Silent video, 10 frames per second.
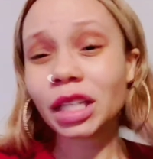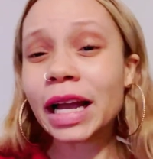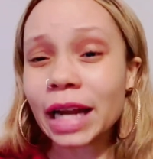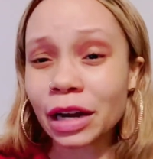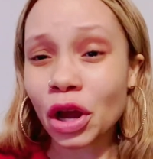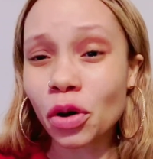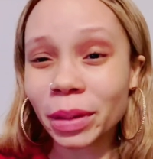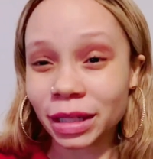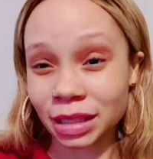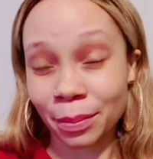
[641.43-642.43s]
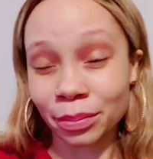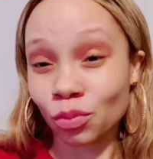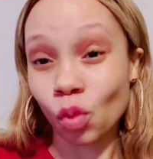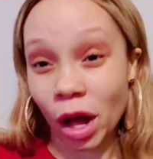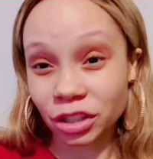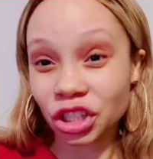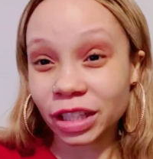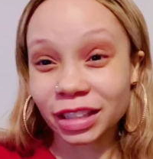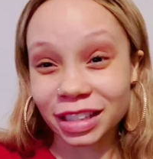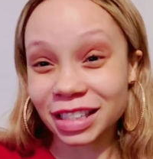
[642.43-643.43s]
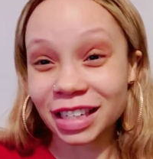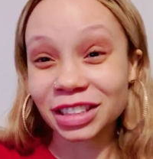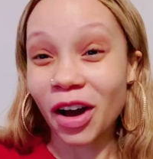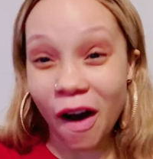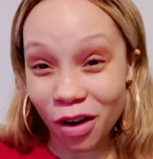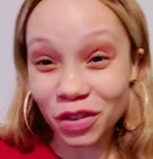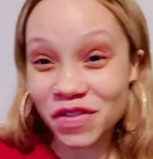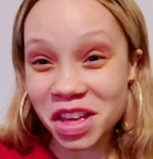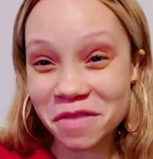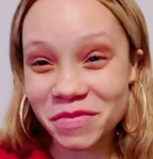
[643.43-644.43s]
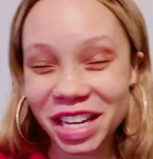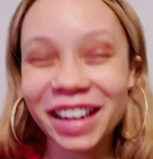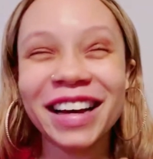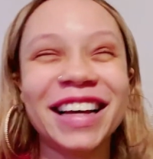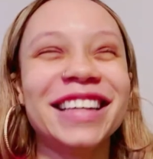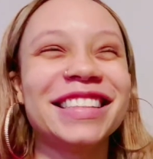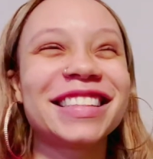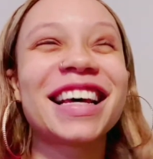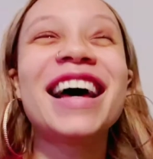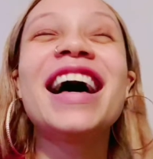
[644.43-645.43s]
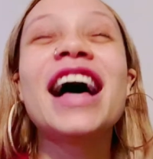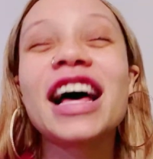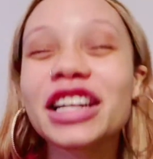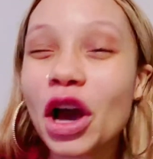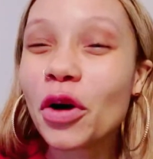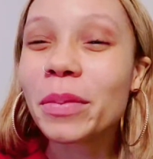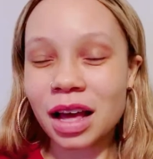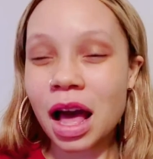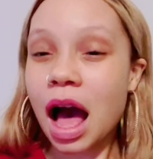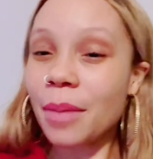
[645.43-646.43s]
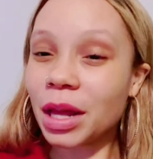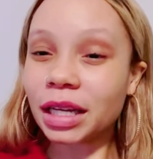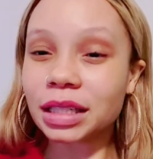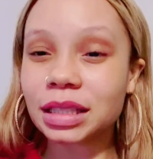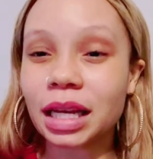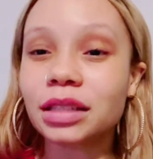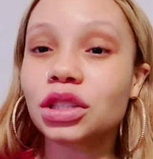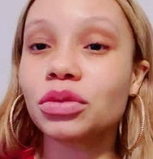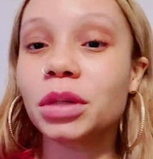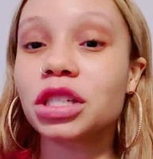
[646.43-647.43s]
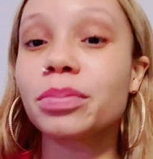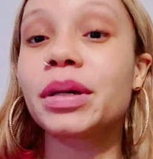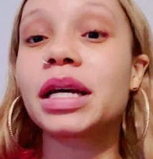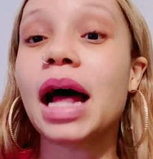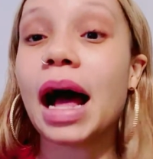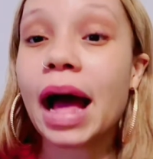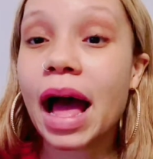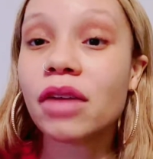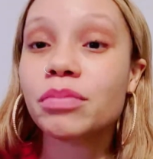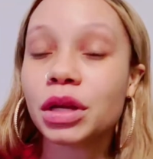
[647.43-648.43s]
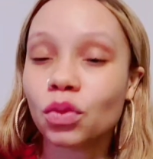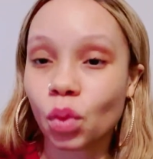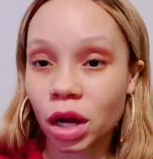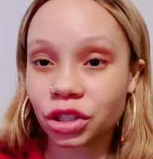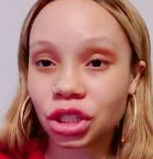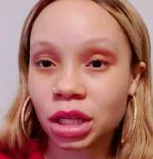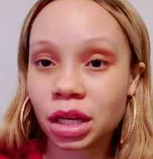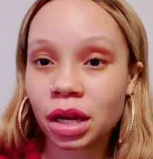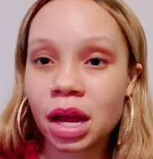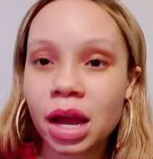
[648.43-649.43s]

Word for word: And I know because I'm watching and listening to all of them because no, I'm not gonna say too much, but I have been watching.